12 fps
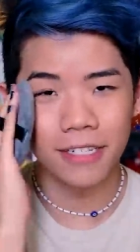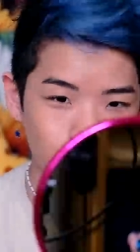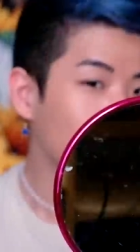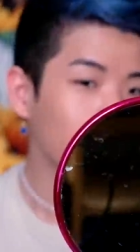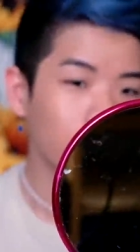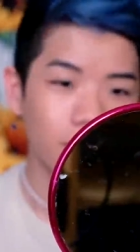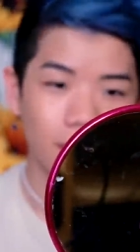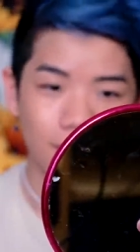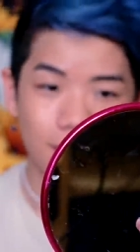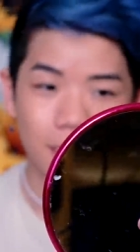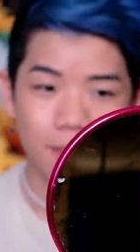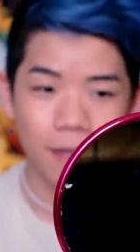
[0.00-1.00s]
Okay, you're gonna
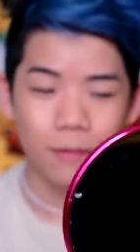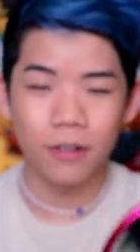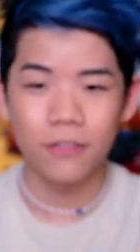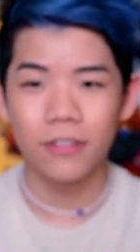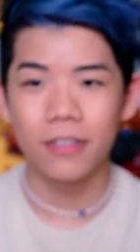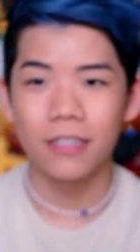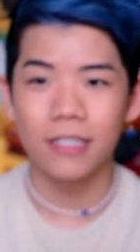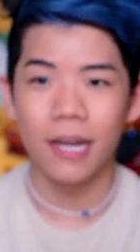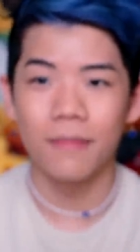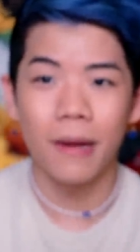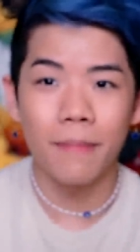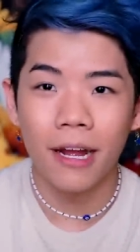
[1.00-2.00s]
have to take my word for this.
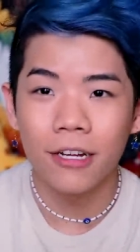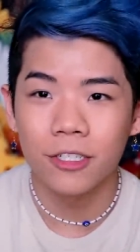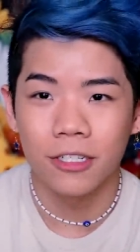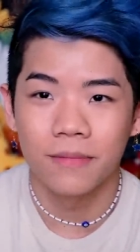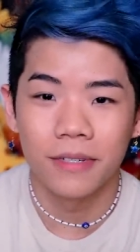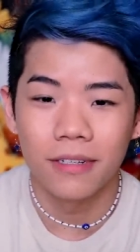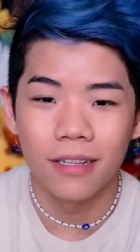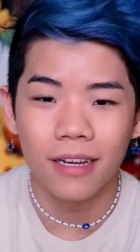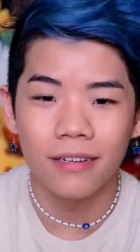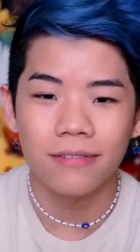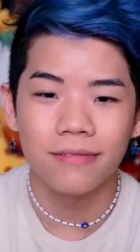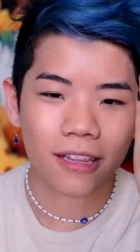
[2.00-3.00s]
I'm not patchy in real
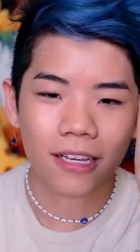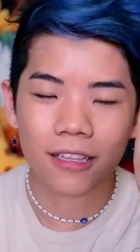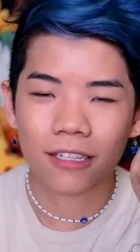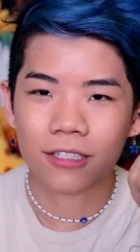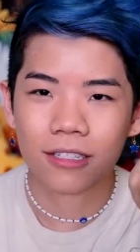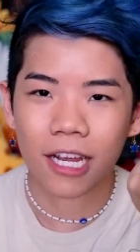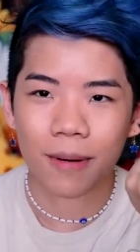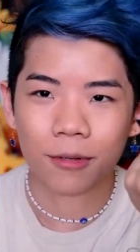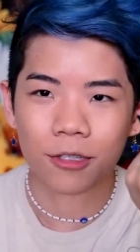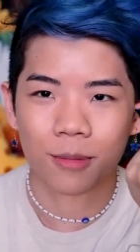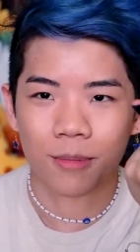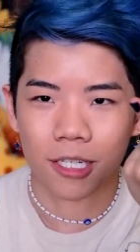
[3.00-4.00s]
life. I think this
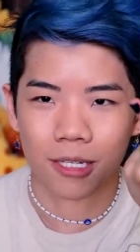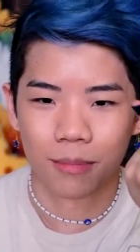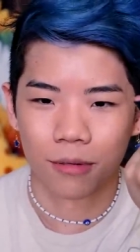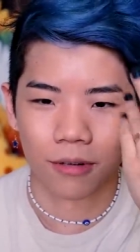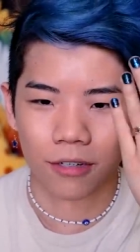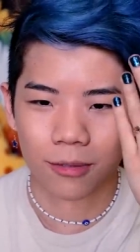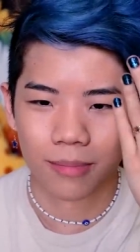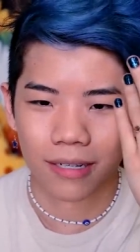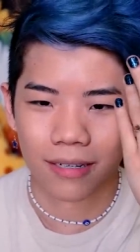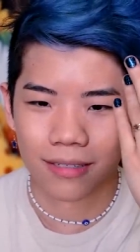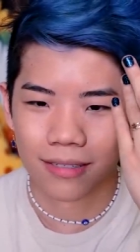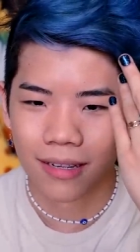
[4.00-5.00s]
camera just picks up orange
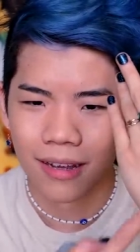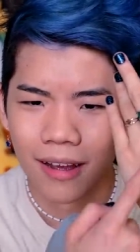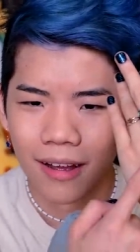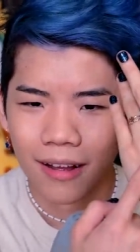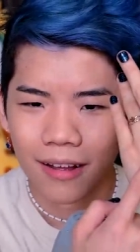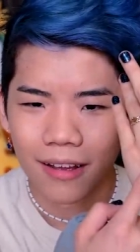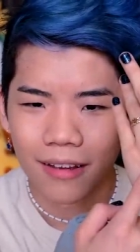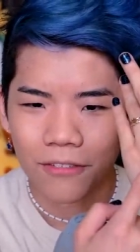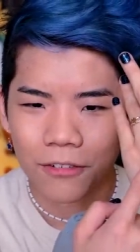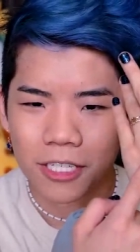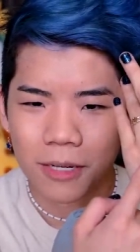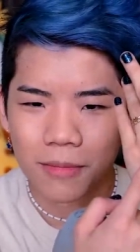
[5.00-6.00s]
because
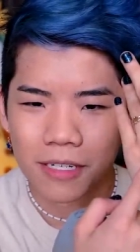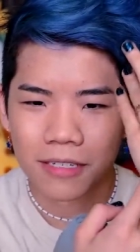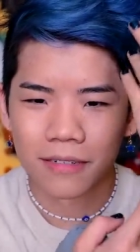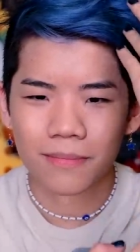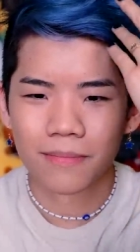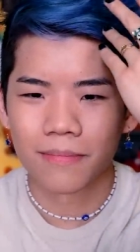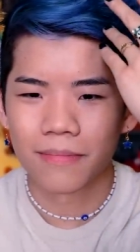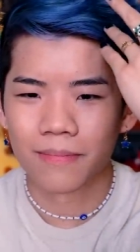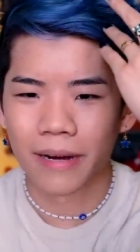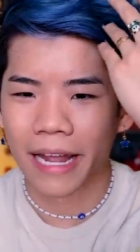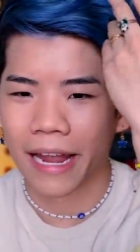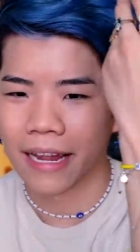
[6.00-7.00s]
for some reason,
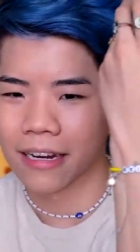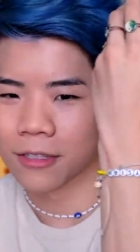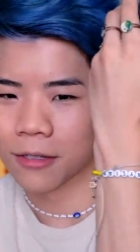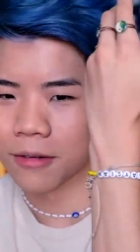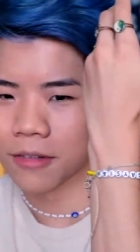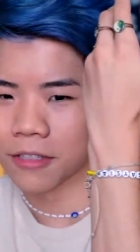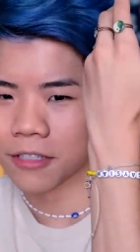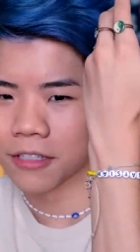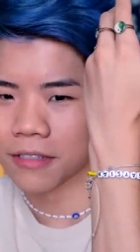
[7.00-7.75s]
my hand is orange